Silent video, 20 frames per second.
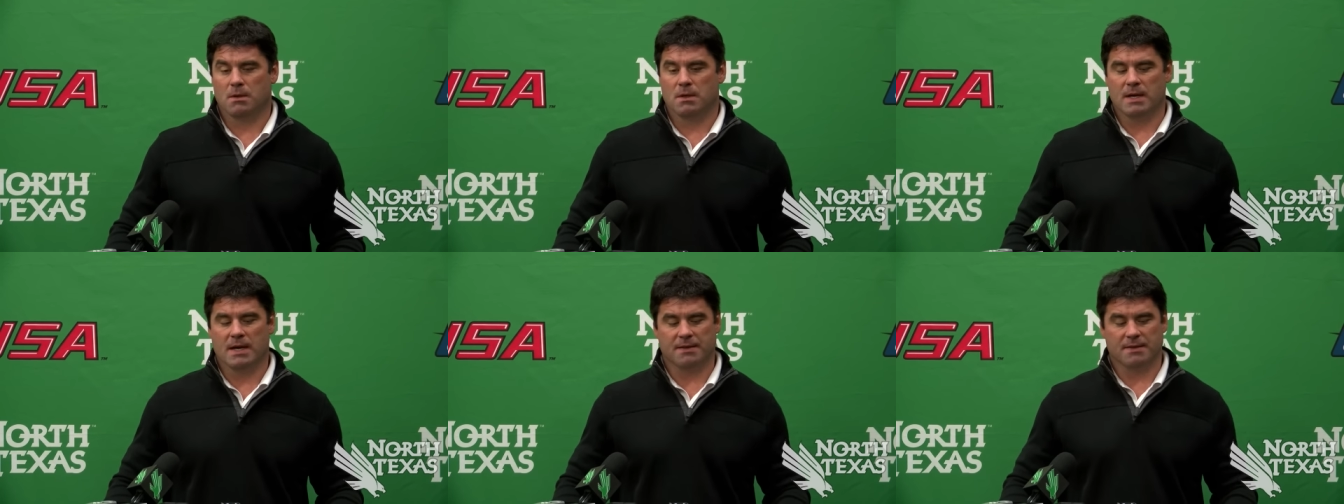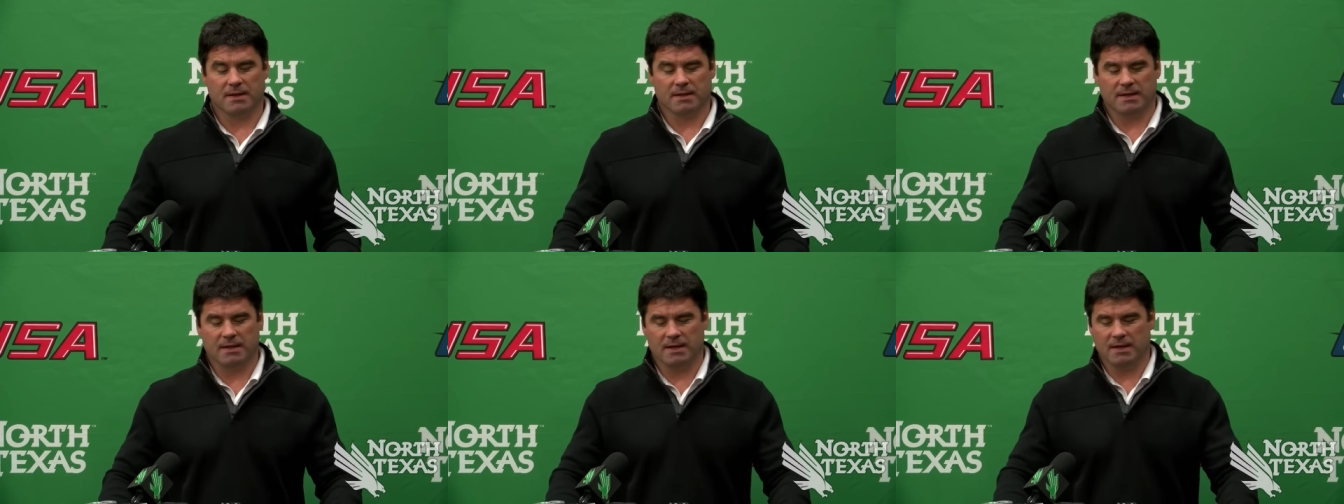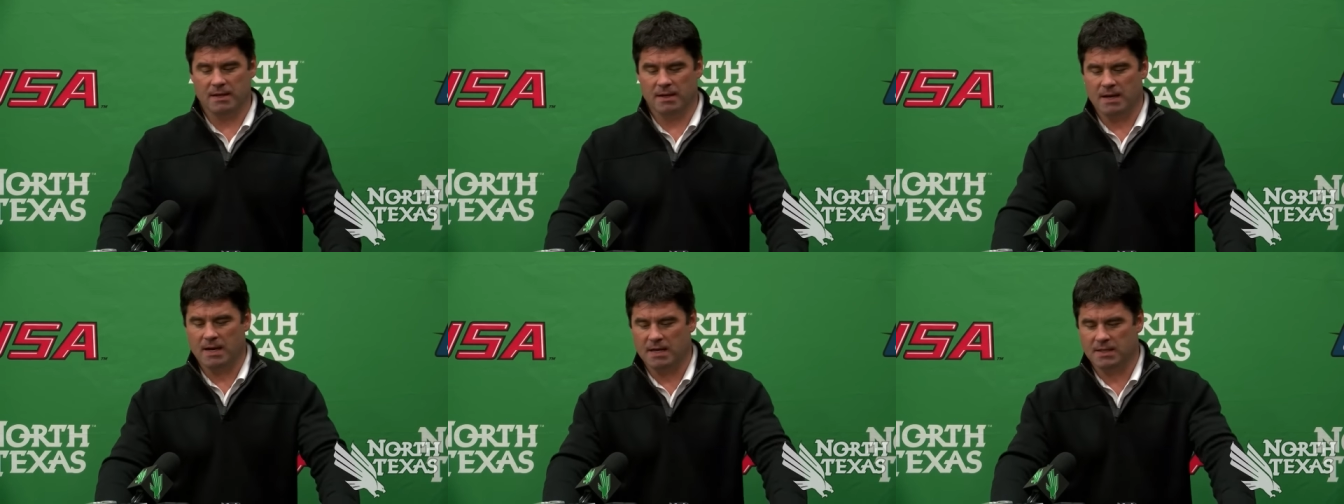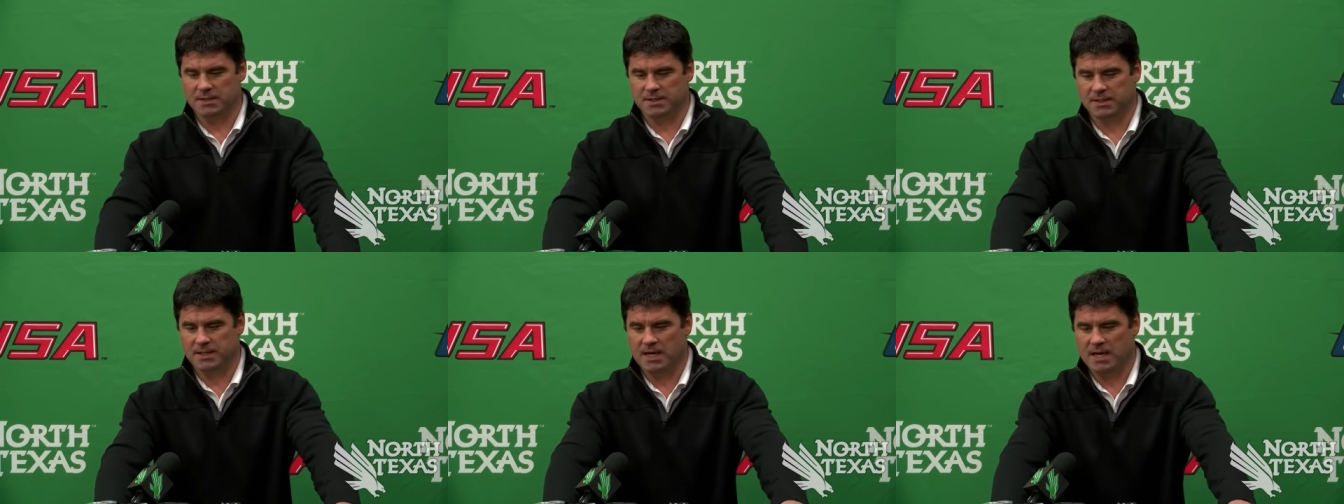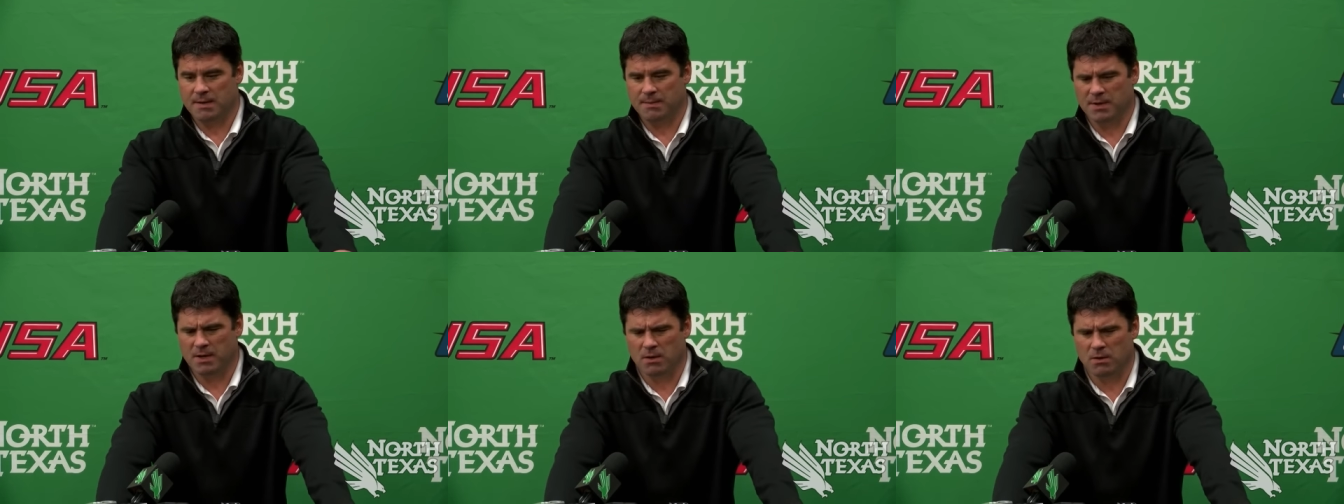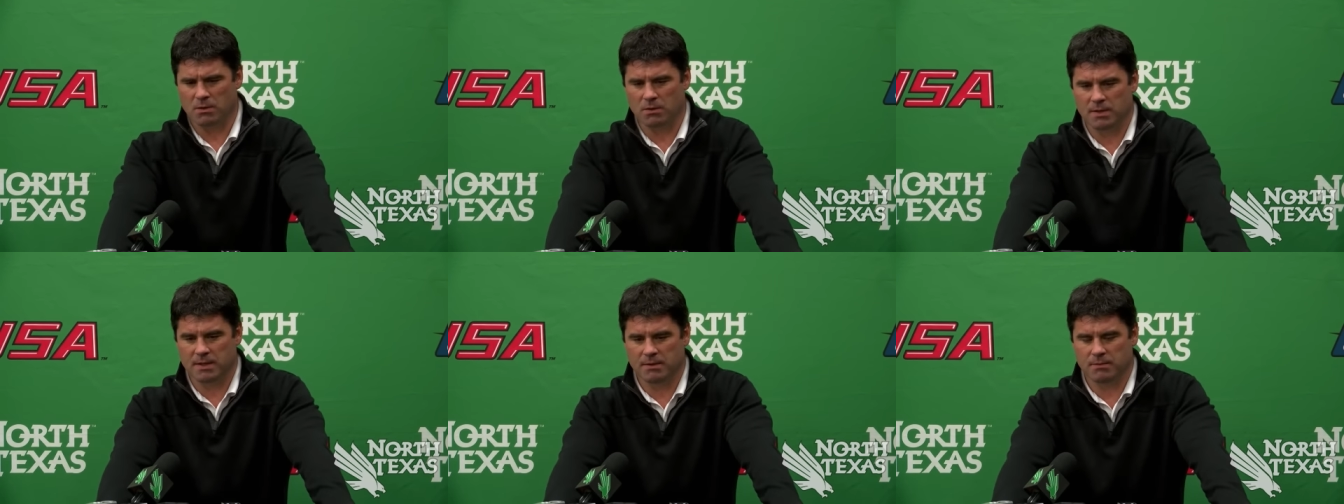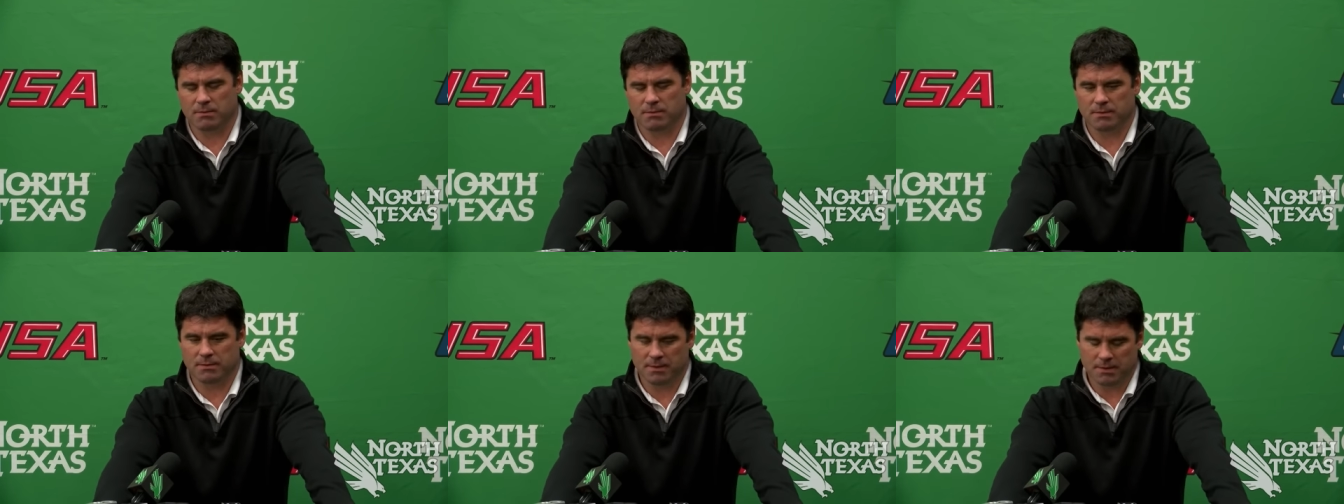I thought they did a nice job. You know, it,
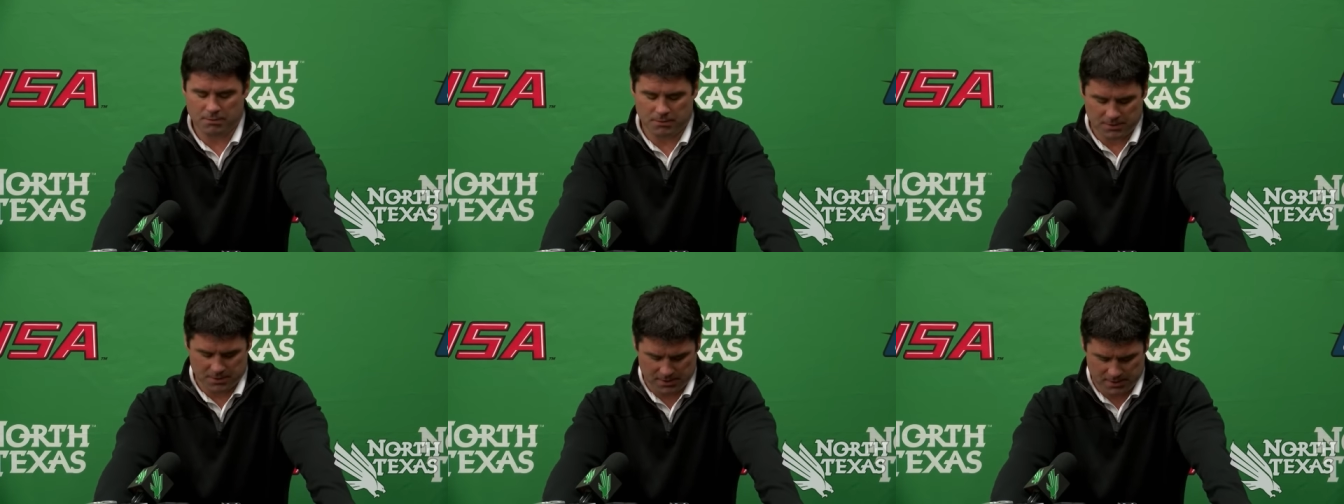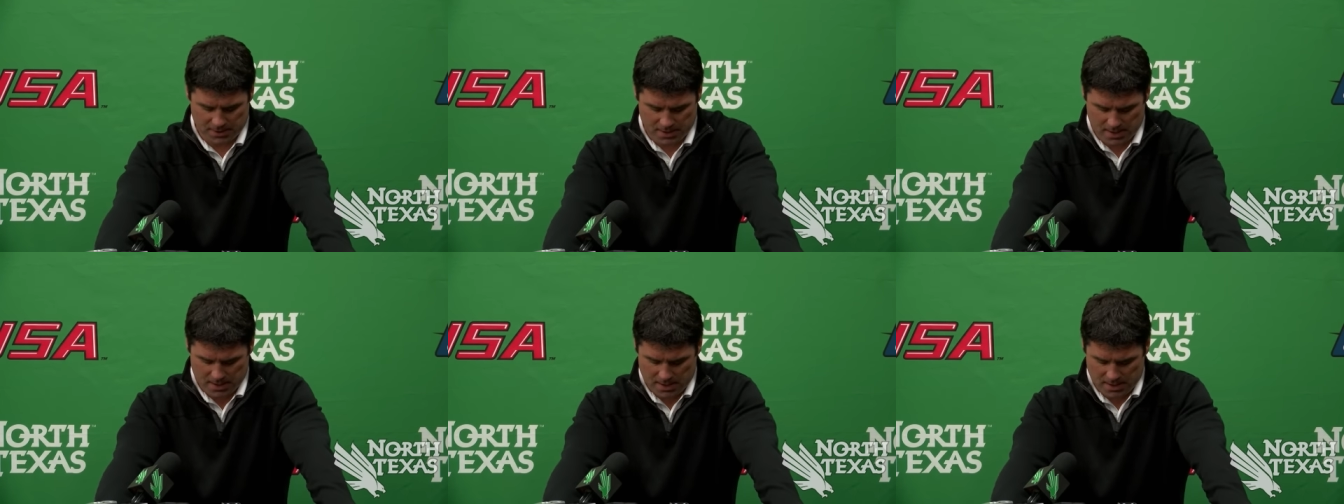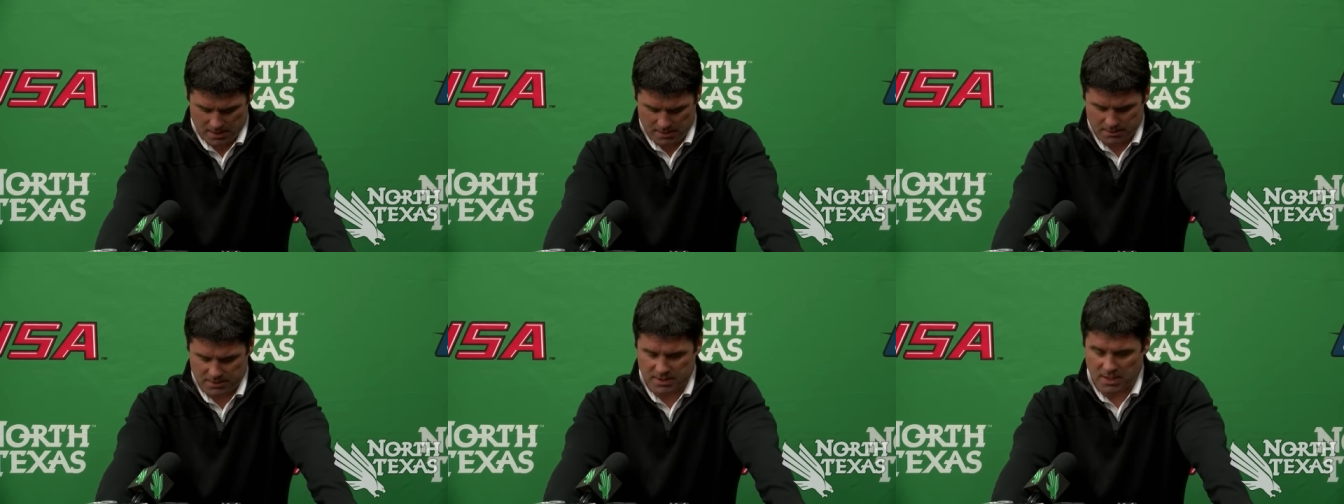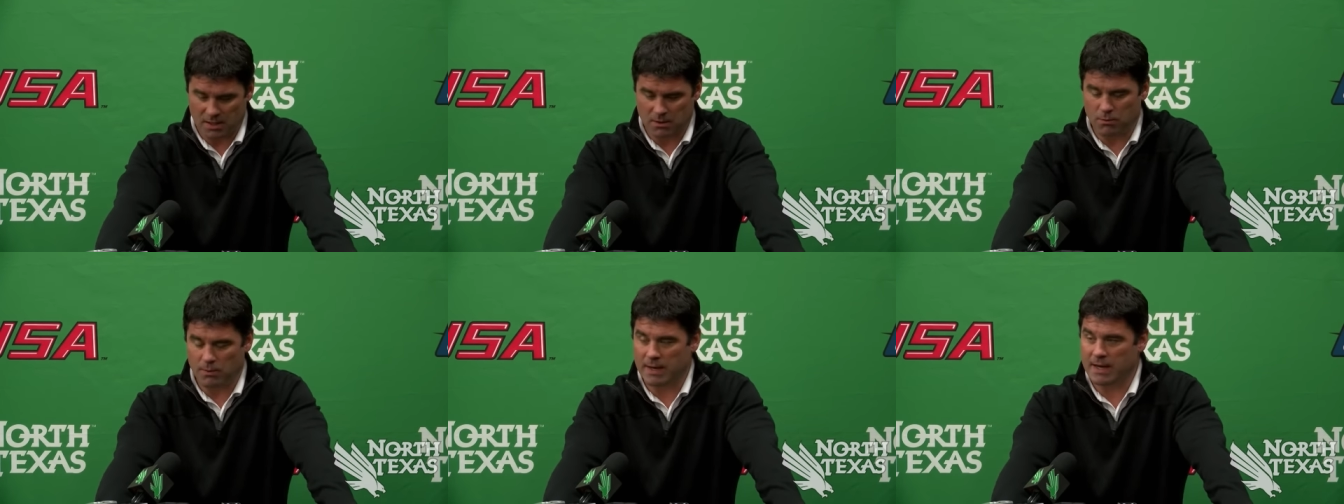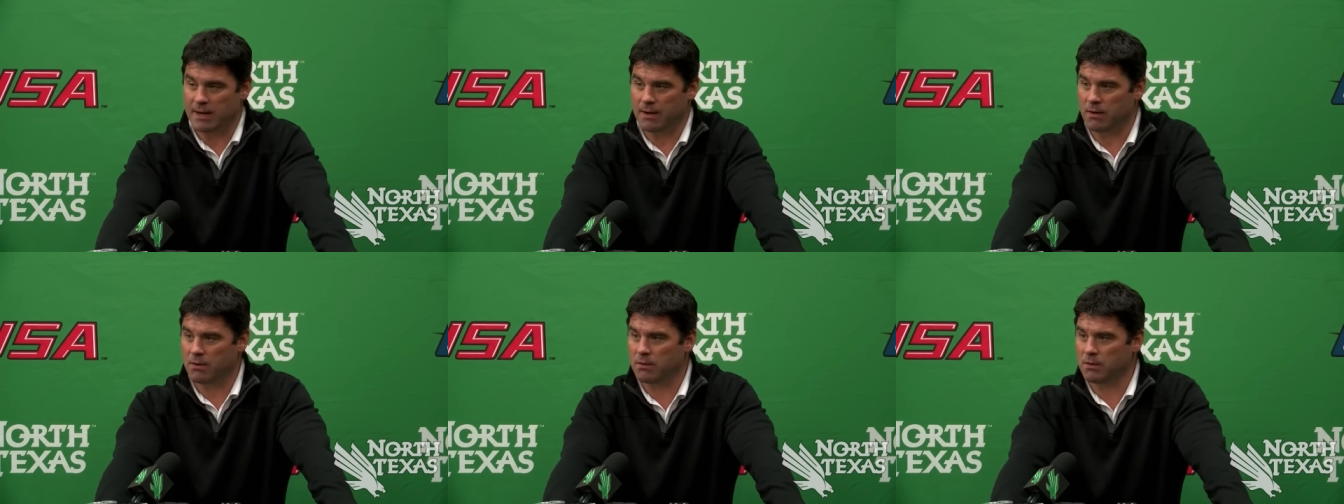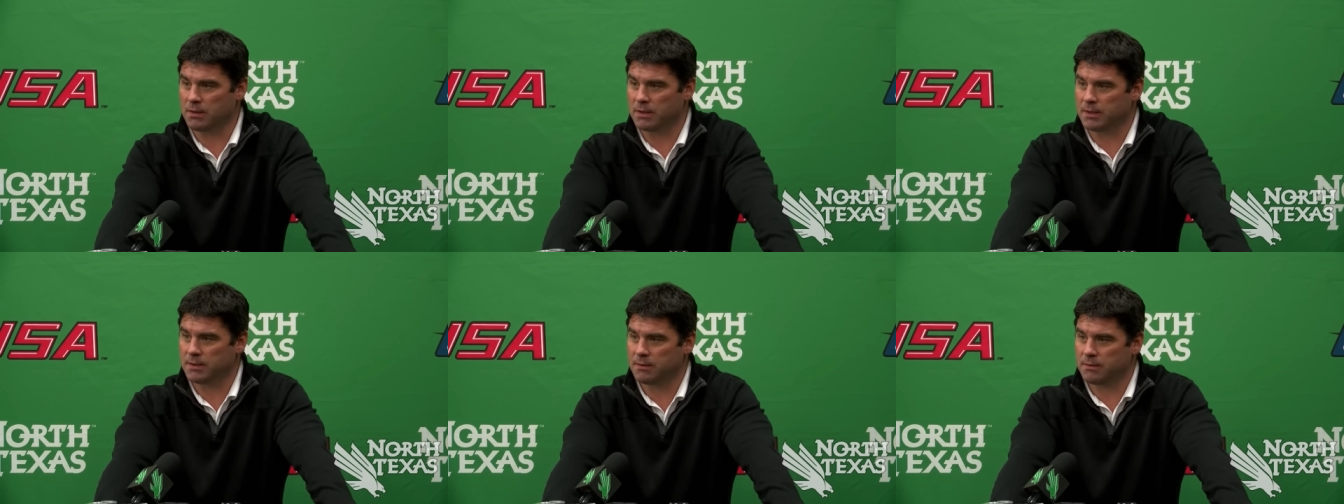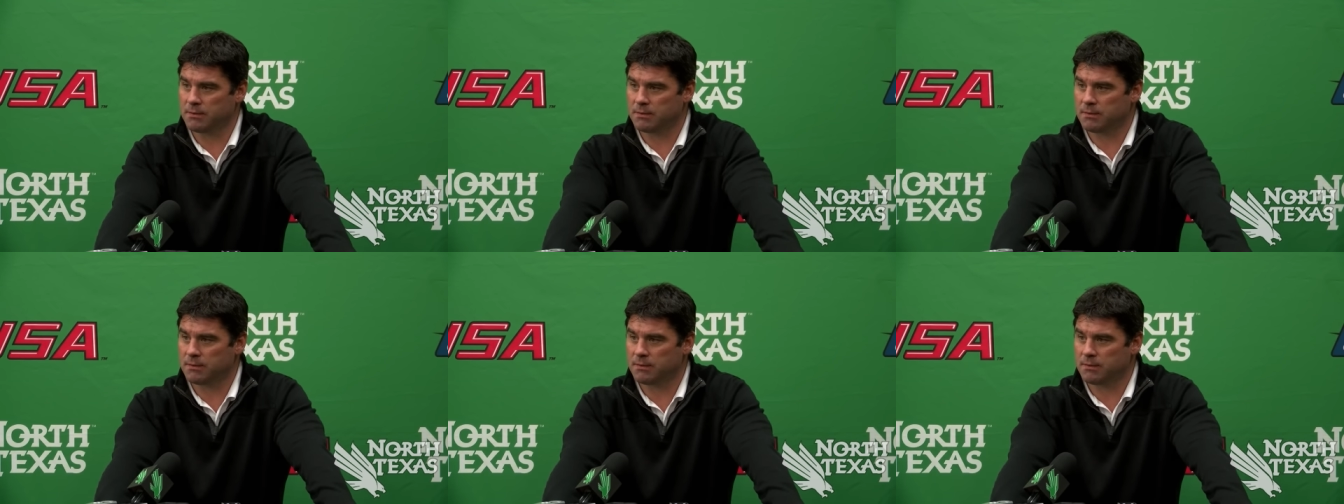it was uh, Tuck went out early,